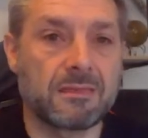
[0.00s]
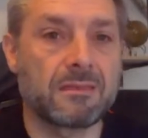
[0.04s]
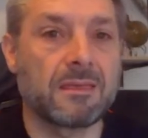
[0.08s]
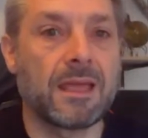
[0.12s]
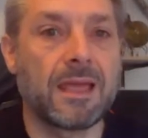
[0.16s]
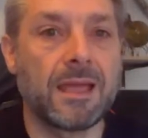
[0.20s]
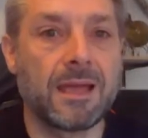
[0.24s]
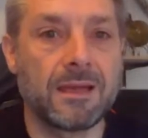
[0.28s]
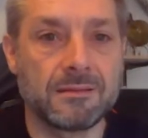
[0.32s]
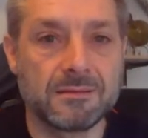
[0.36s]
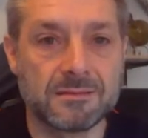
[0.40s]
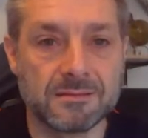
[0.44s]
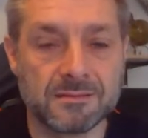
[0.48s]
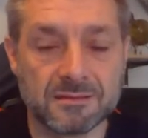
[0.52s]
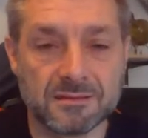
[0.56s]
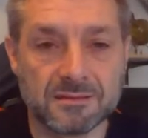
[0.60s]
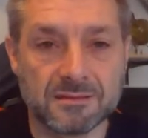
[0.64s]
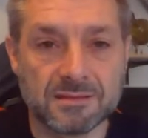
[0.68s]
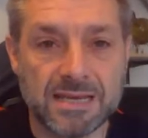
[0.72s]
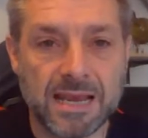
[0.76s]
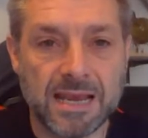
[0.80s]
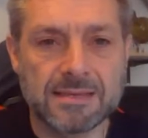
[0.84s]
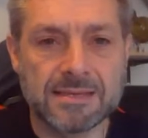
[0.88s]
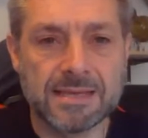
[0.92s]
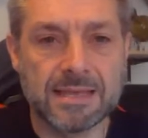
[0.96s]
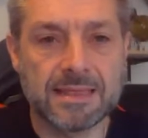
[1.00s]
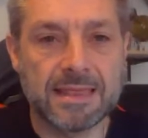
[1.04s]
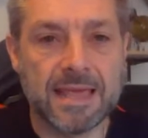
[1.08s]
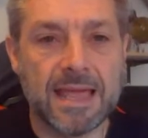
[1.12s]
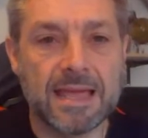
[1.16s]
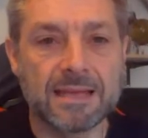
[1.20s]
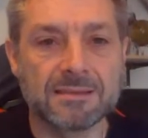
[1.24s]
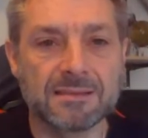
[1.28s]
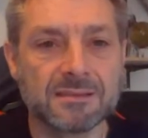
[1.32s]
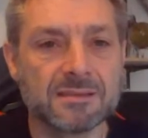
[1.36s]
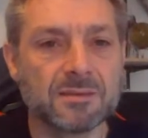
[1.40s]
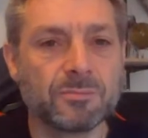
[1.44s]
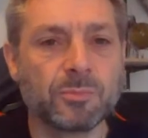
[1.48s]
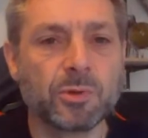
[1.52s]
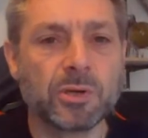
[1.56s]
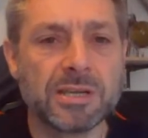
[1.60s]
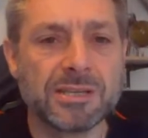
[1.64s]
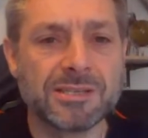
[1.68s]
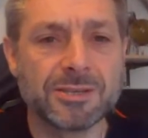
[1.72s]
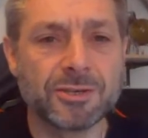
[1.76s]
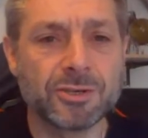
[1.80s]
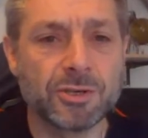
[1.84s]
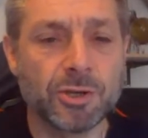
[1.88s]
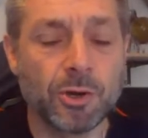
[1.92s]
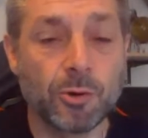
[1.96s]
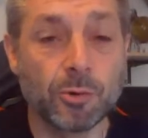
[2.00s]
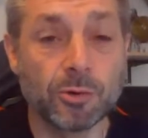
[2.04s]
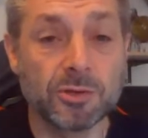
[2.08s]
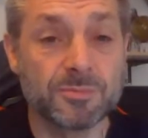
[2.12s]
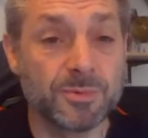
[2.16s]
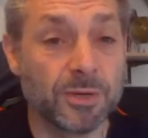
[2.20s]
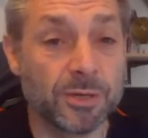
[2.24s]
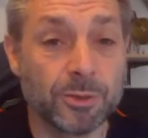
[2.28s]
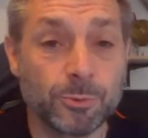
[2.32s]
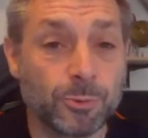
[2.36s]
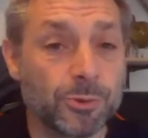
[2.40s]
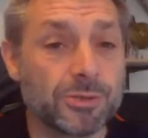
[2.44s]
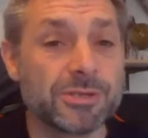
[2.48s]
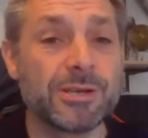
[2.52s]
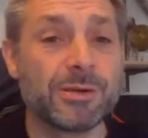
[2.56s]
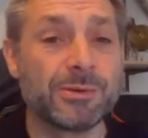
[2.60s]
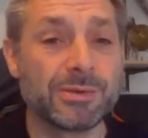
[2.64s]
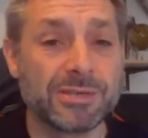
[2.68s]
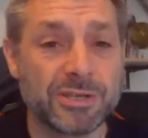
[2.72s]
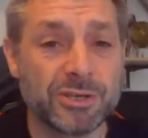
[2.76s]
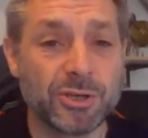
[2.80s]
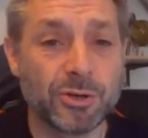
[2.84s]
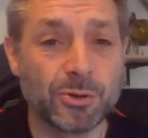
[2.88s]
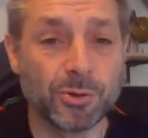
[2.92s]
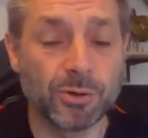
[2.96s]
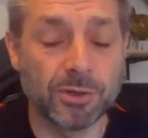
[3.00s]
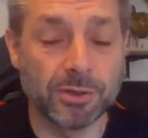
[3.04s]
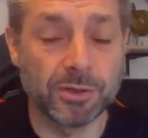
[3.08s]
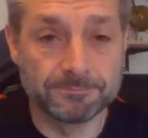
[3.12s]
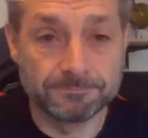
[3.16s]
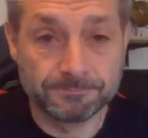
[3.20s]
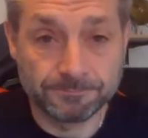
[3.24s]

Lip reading: thousands or tens of thousands of breeds of dogs, but you always know it's a dog.